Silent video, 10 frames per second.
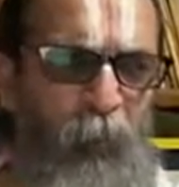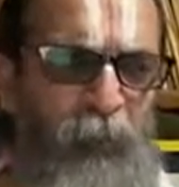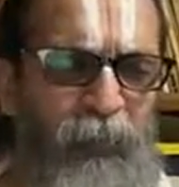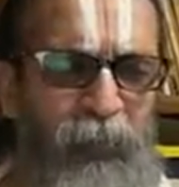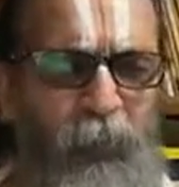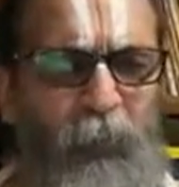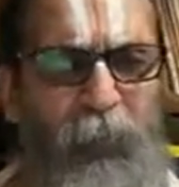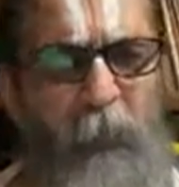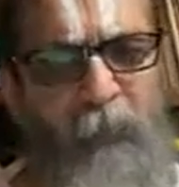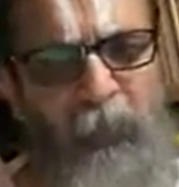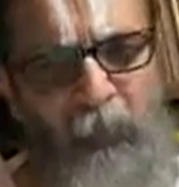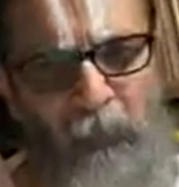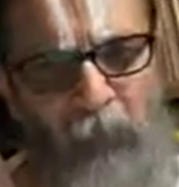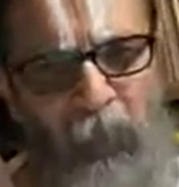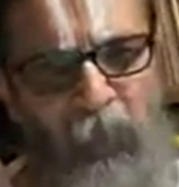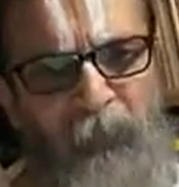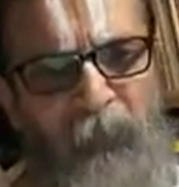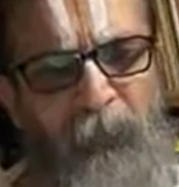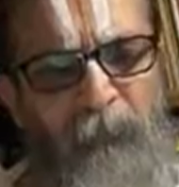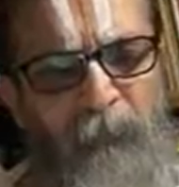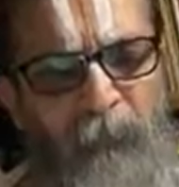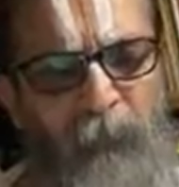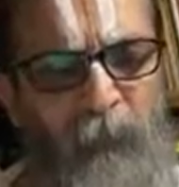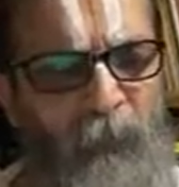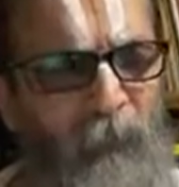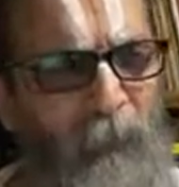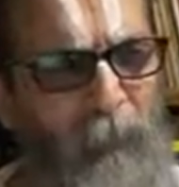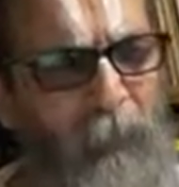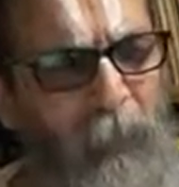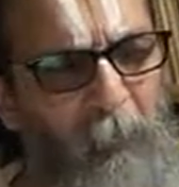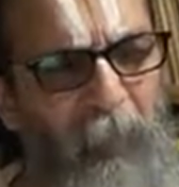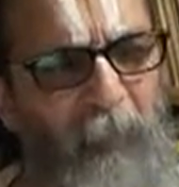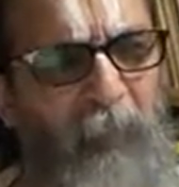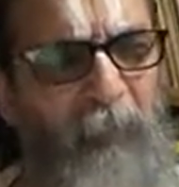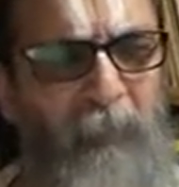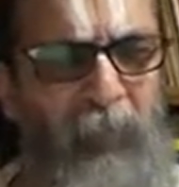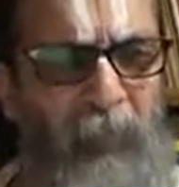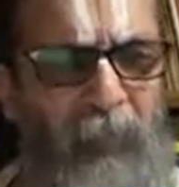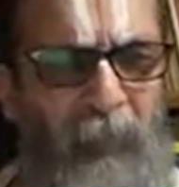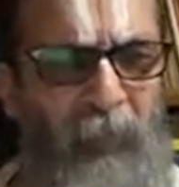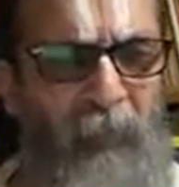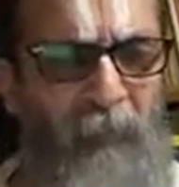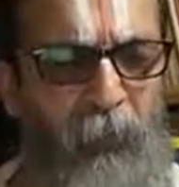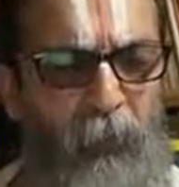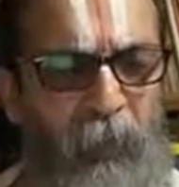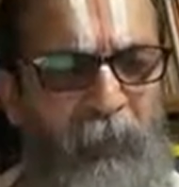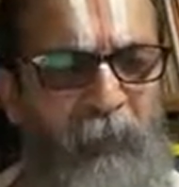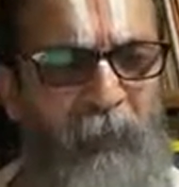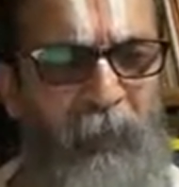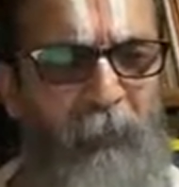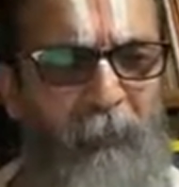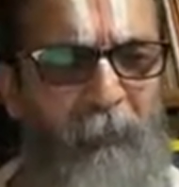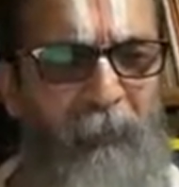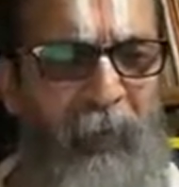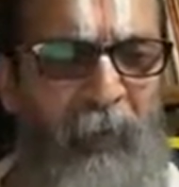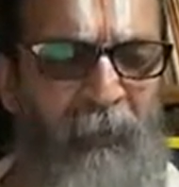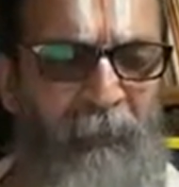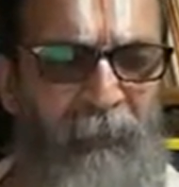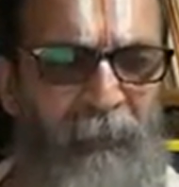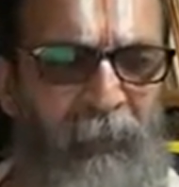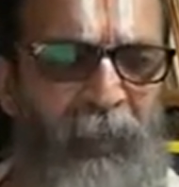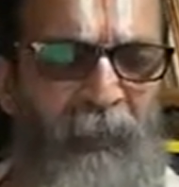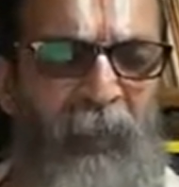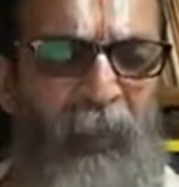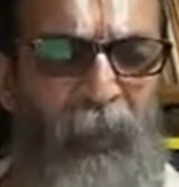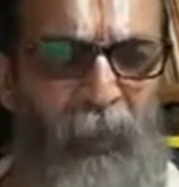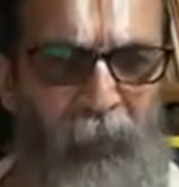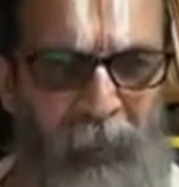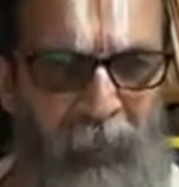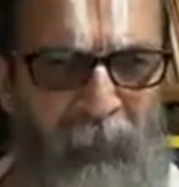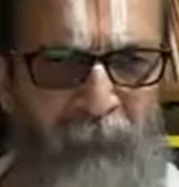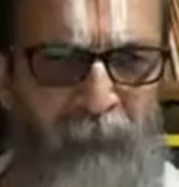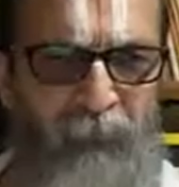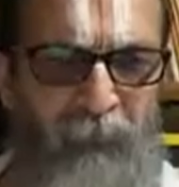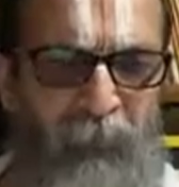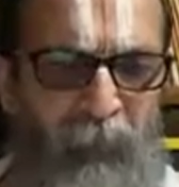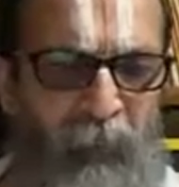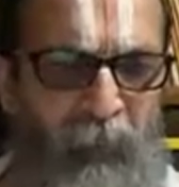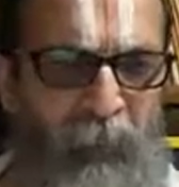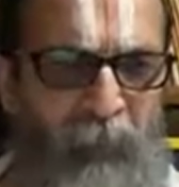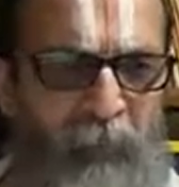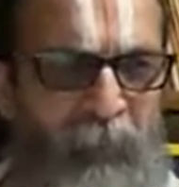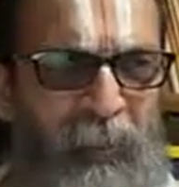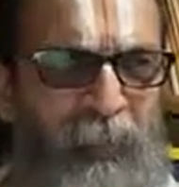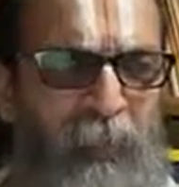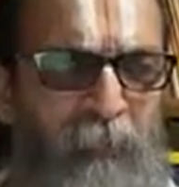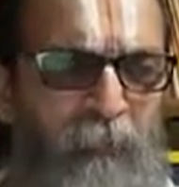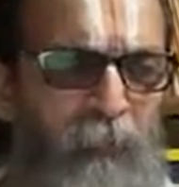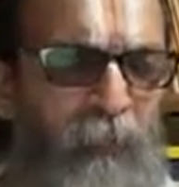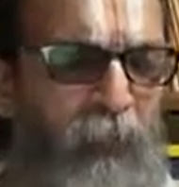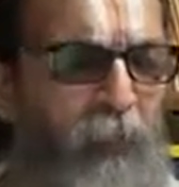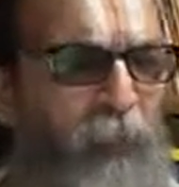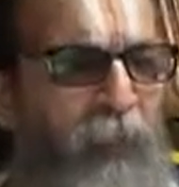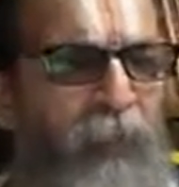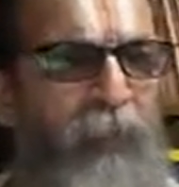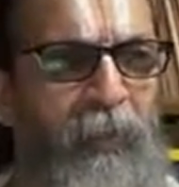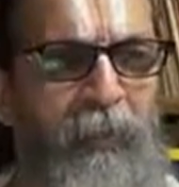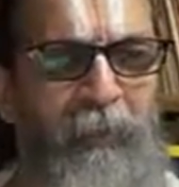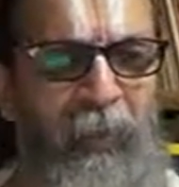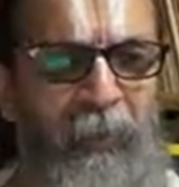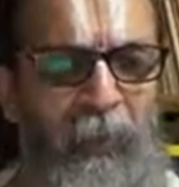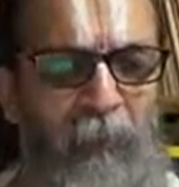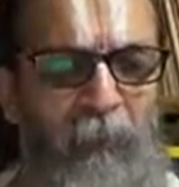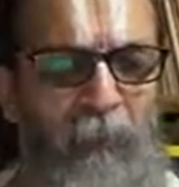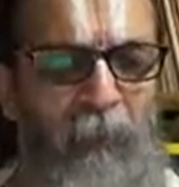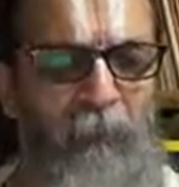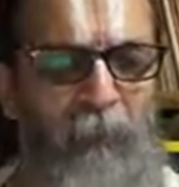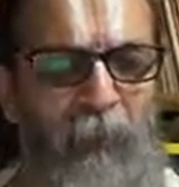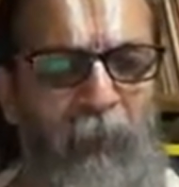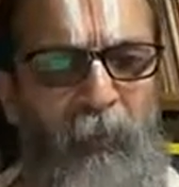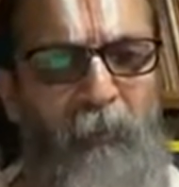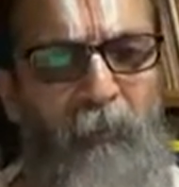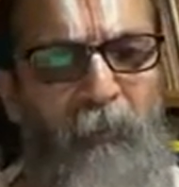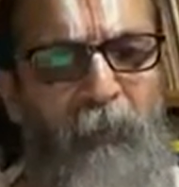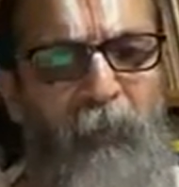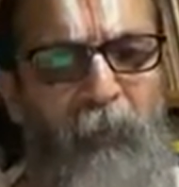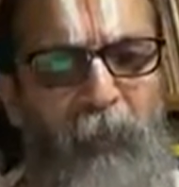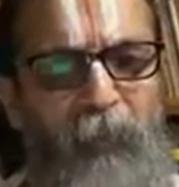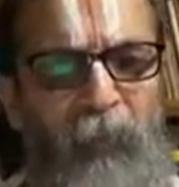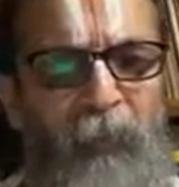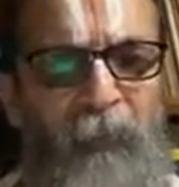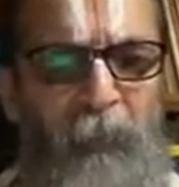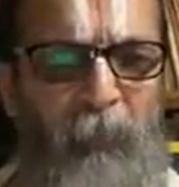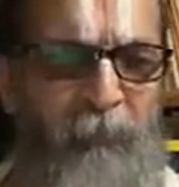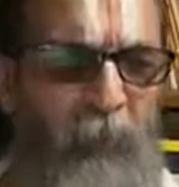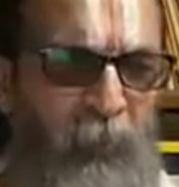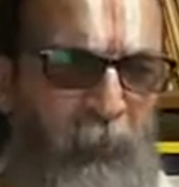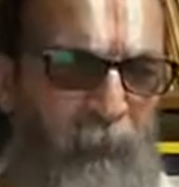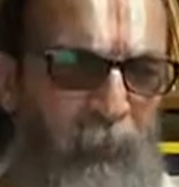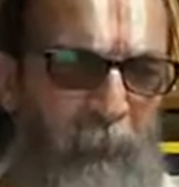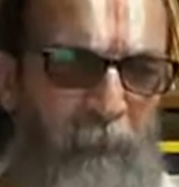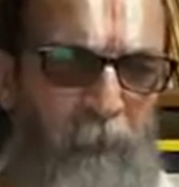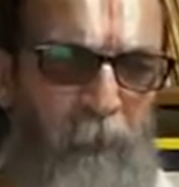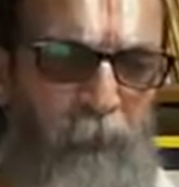was just to remember the past from some lines from the history to understand where we as a Hindu stand and seek some here and there some teachings from the philosophy.